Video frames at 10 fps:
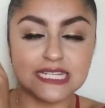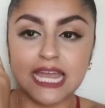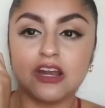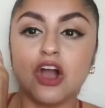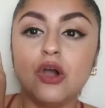
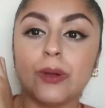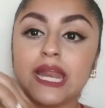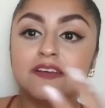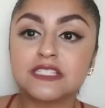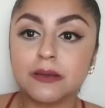And
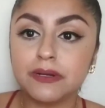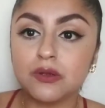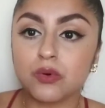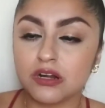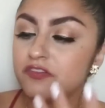and if somebody
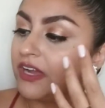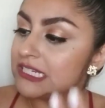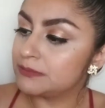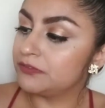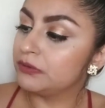were to find
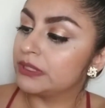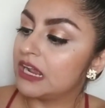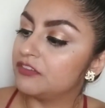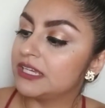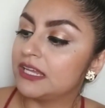him, if you were to
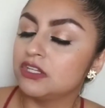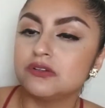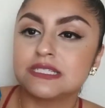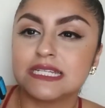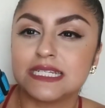ever get
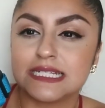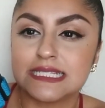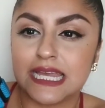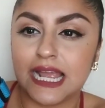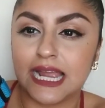loose, it does
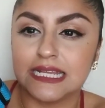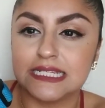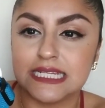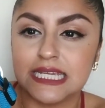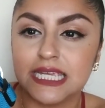say
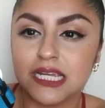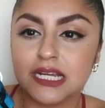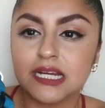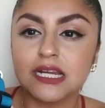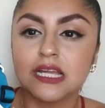ID
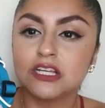here,